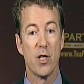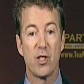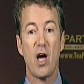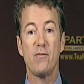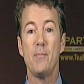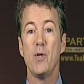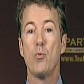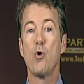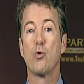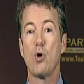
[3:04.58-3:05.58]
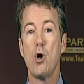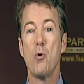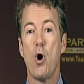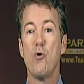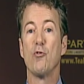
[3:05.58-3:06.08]
government will grow
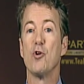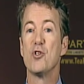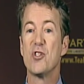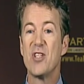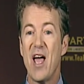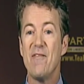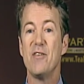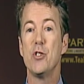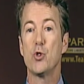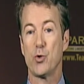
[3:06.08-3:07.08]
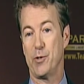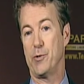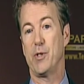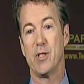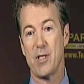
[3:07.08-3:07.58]
over $7
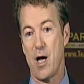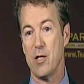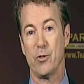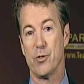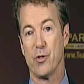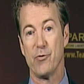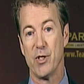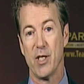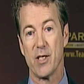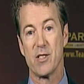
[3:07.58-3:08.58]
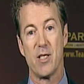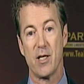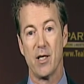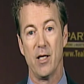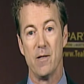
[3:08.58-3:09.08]
trillion over the next
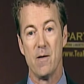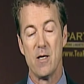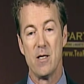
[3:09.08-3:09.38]
decade.